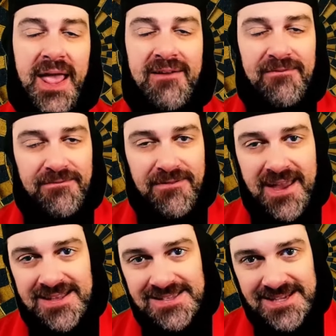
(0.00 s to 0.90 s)
a
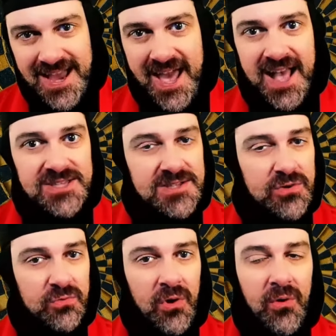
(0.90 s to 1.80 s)

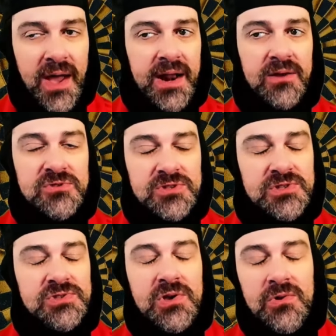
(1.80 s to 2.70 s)
fantastic role, and I
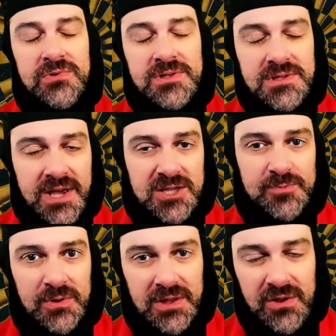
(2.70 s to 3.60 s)
so
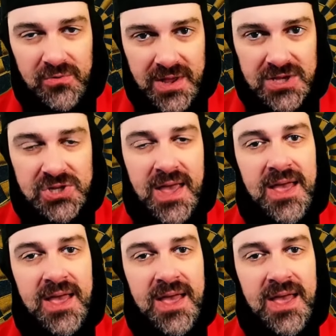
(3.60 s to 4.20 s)
desperately wish